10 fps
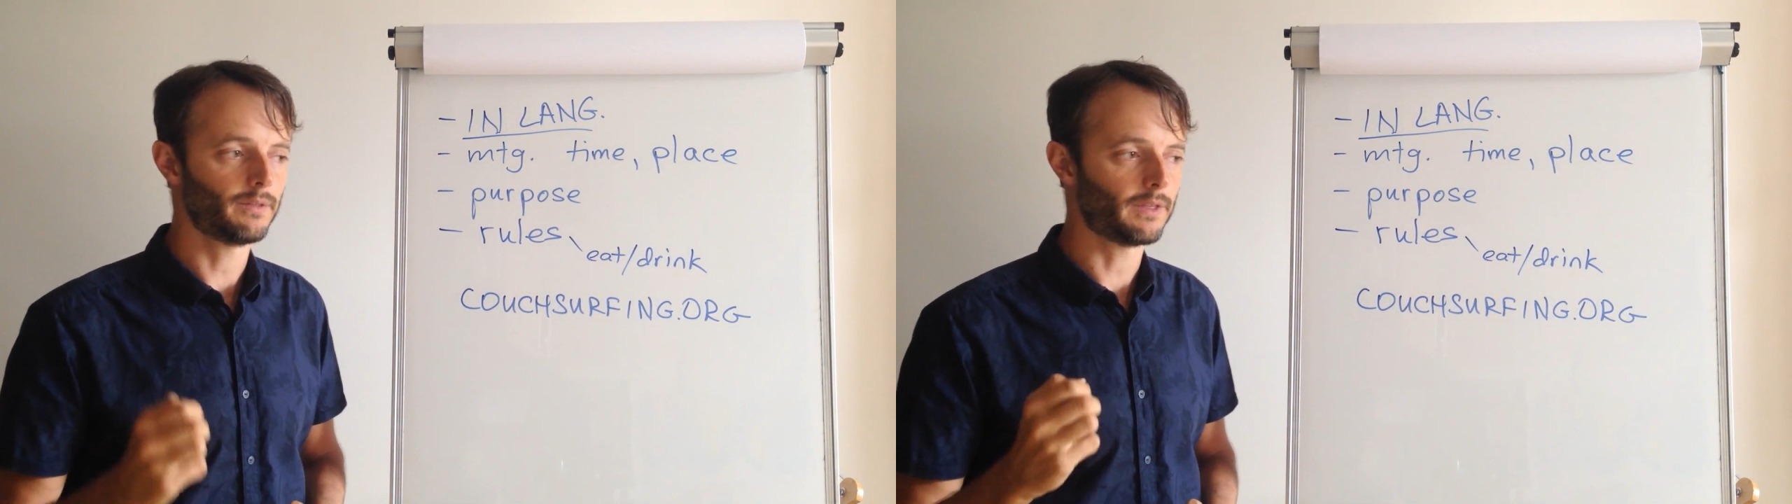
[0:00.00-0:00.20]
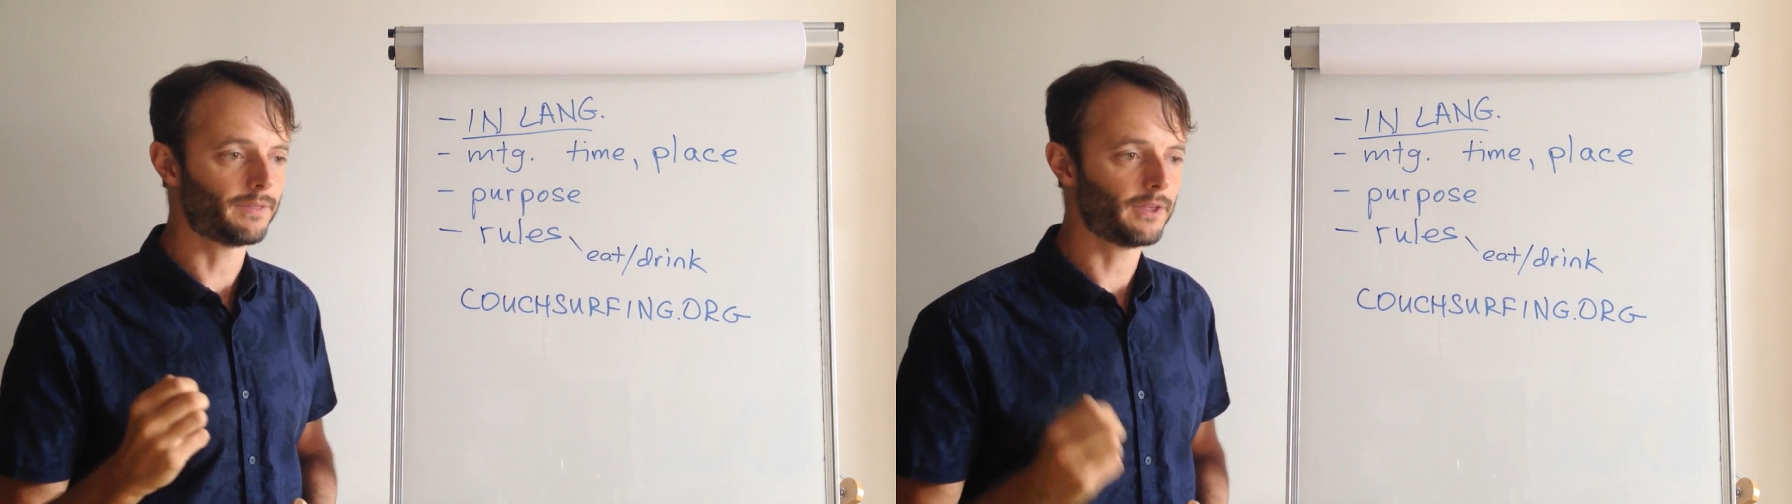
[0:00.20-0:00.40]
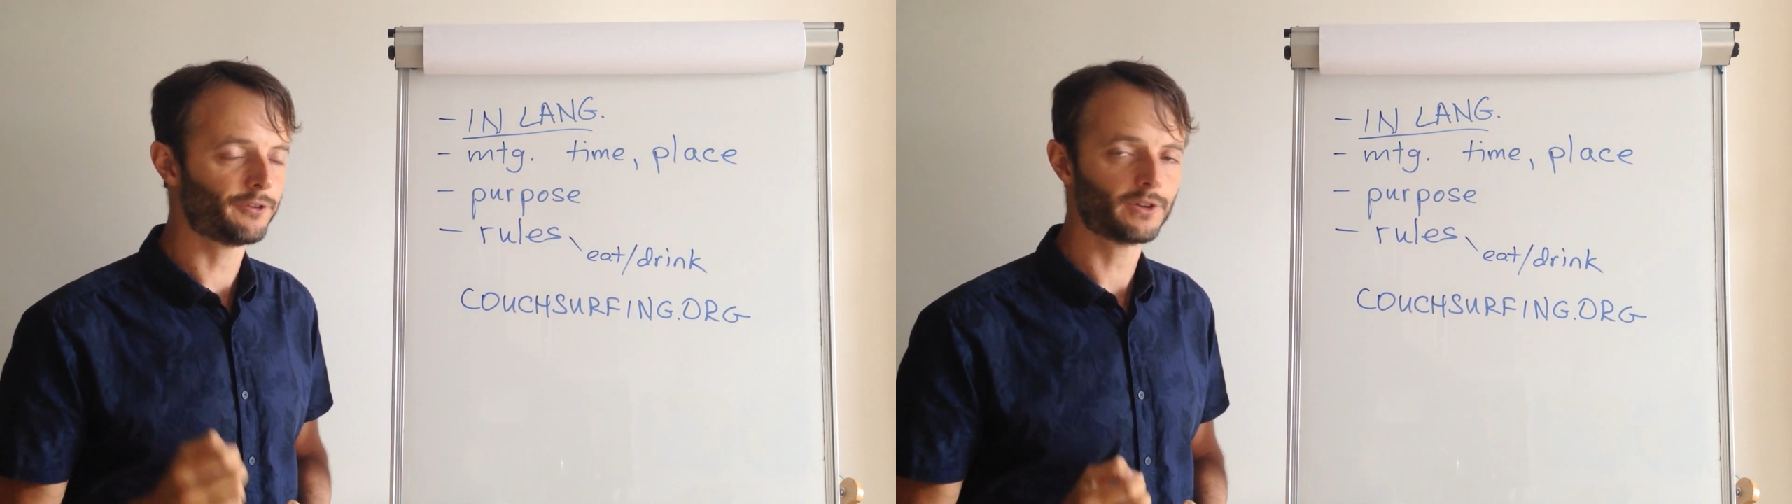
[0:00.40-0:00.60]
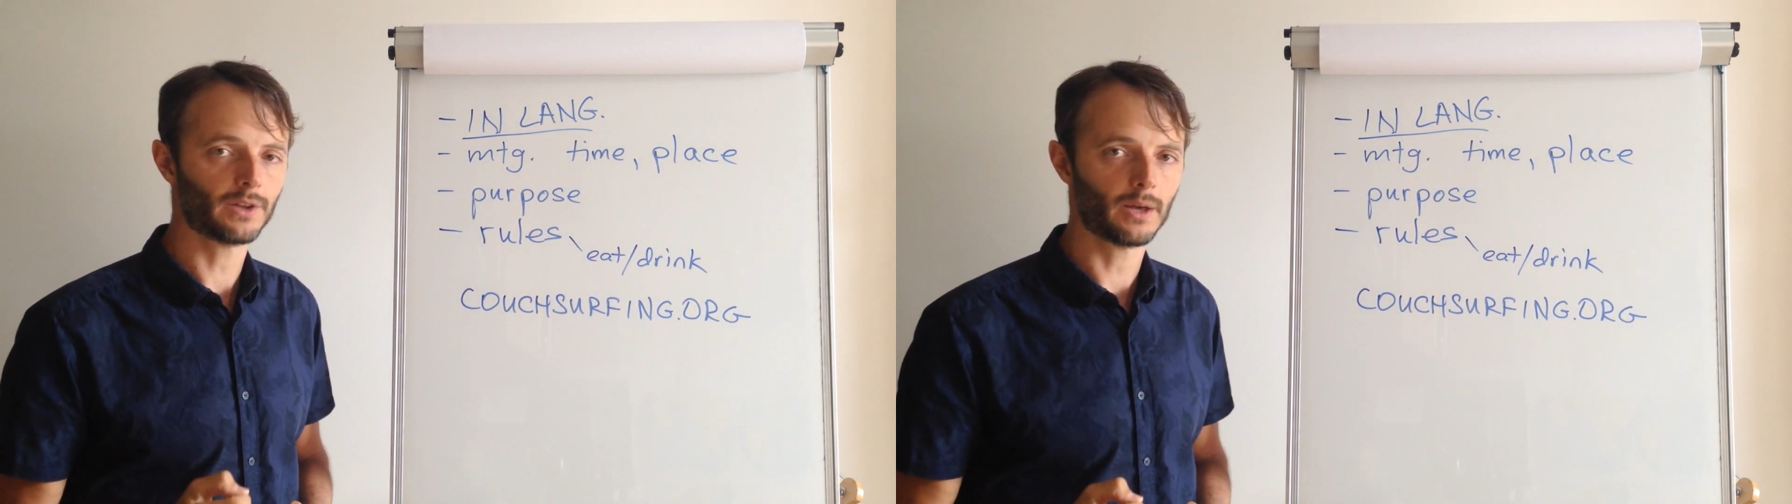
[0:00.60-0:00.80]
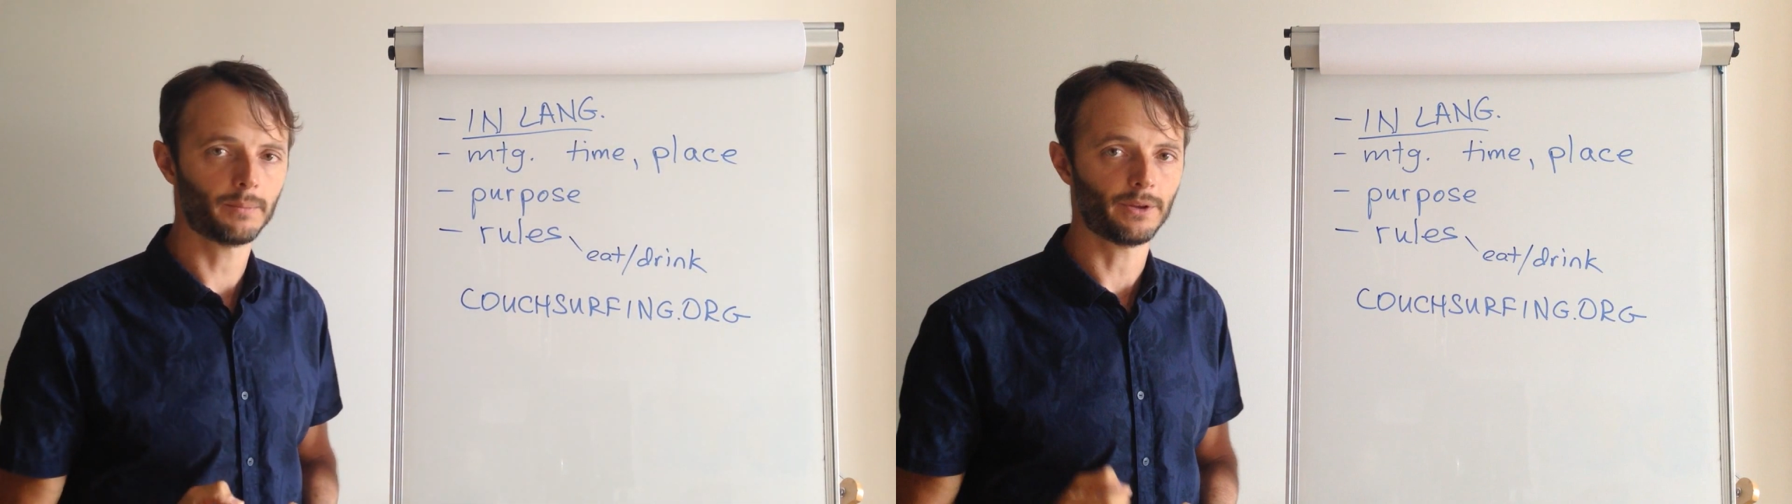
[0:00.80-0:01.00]
that this
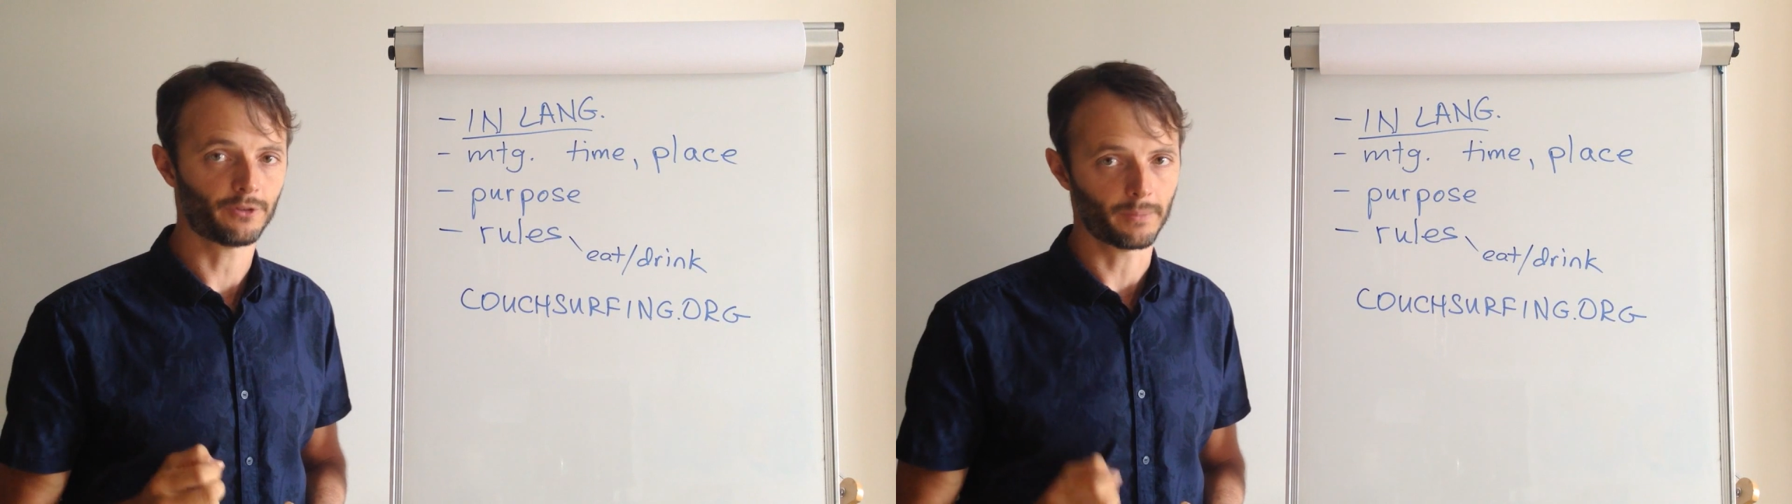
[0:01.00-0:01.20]
club is